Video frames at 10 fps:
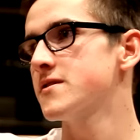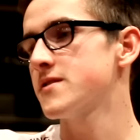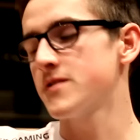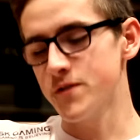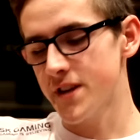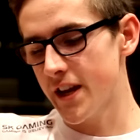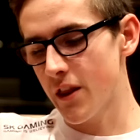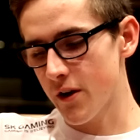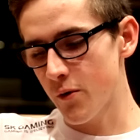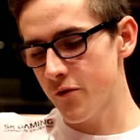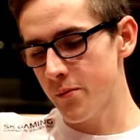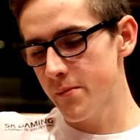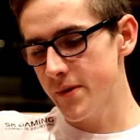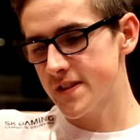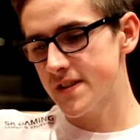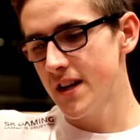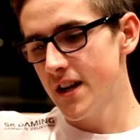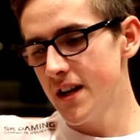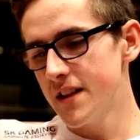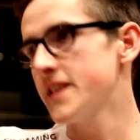don't take anything away from them.
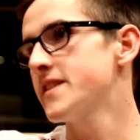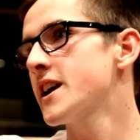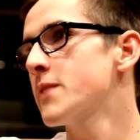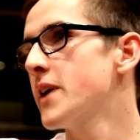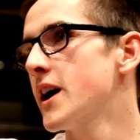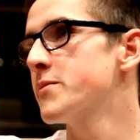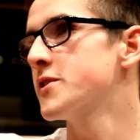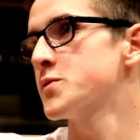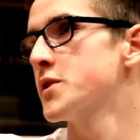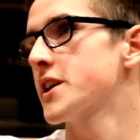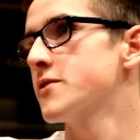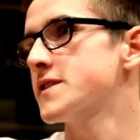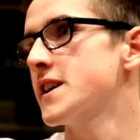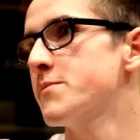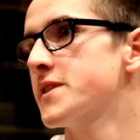They got behind because we got a good start,